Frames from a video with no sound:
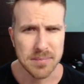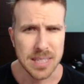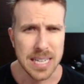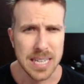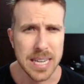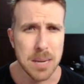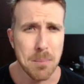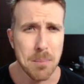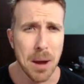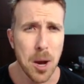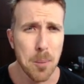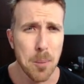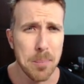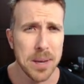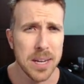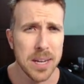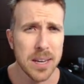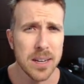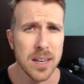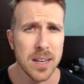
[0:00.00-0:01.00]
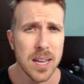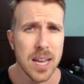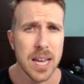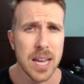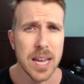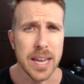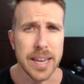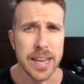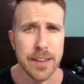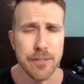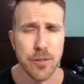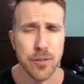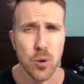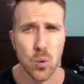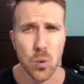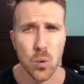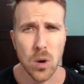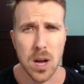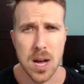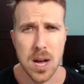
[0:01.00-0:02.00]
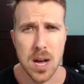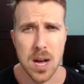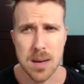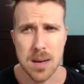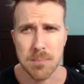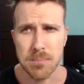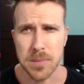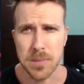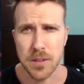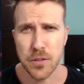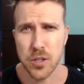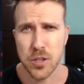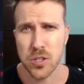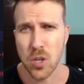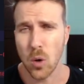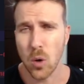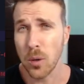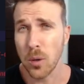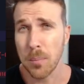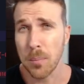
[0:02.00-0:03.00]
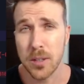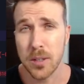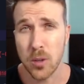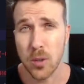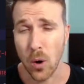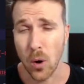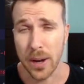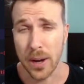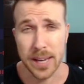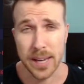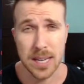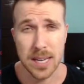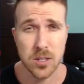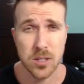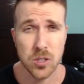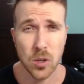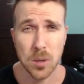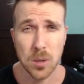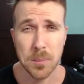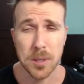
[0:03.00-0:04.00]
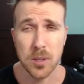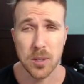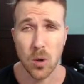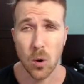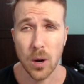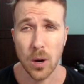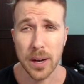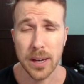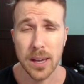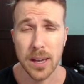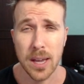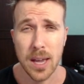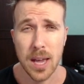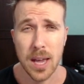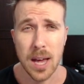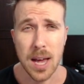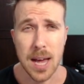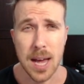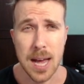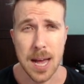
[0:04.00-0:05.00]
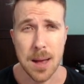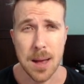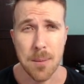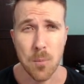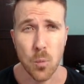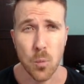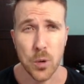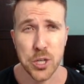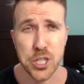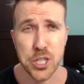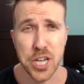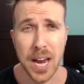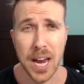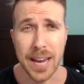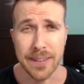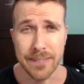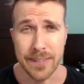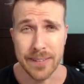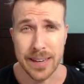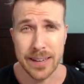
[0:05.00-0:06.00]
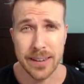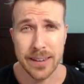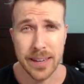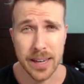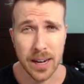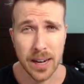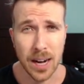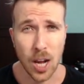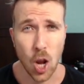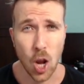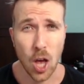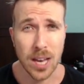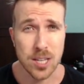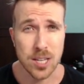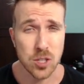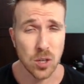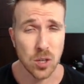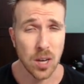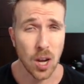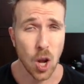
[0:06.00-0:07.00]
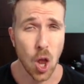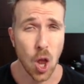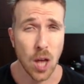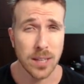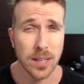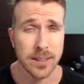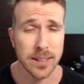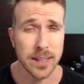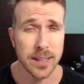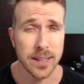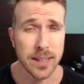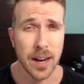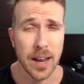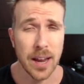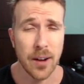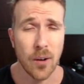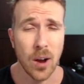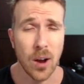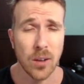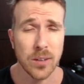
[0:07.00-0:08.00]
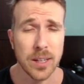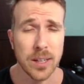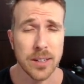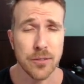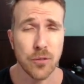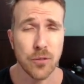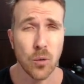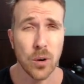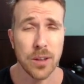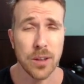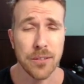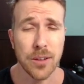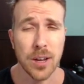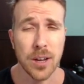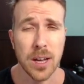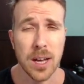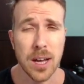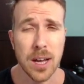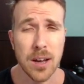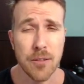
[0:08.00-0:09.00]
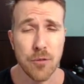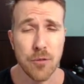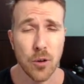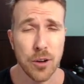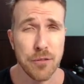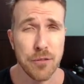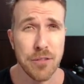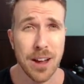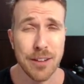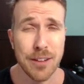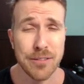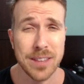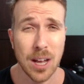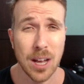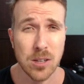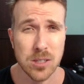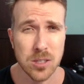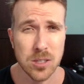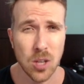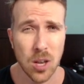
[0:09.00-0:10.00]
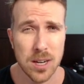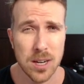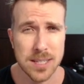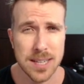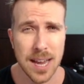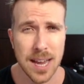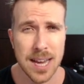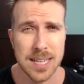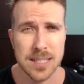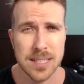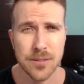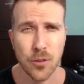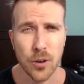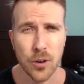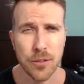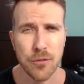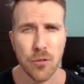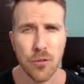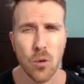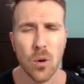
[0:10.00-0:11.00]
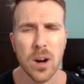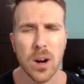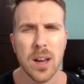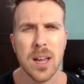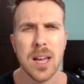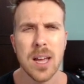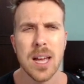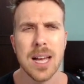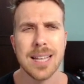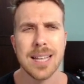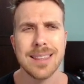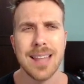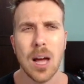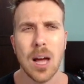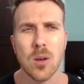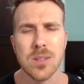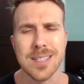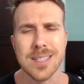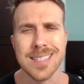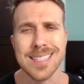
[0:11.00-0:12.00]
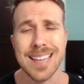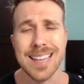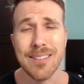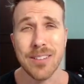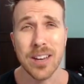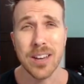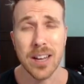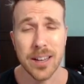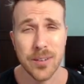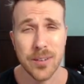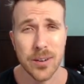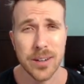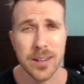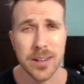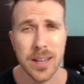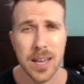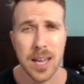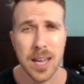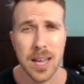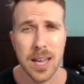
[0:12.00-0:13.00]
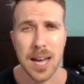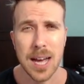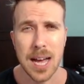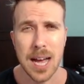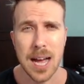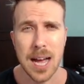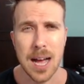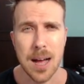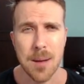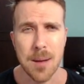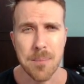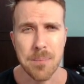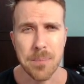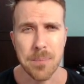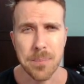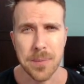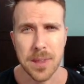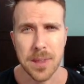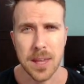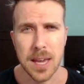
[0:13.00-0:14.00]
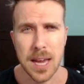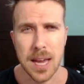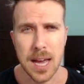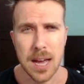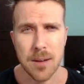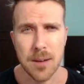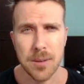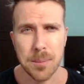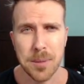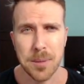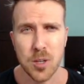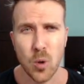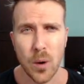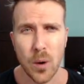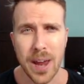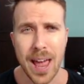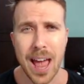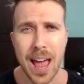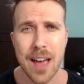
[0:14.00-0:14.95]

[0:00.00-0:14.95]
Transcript: in my opinion, if you sold your Bitcoin, in case you sold a Bitcoin, which I did here a lot, I sold a lot here around that $45,000, guys, 44,700. The Bitcoin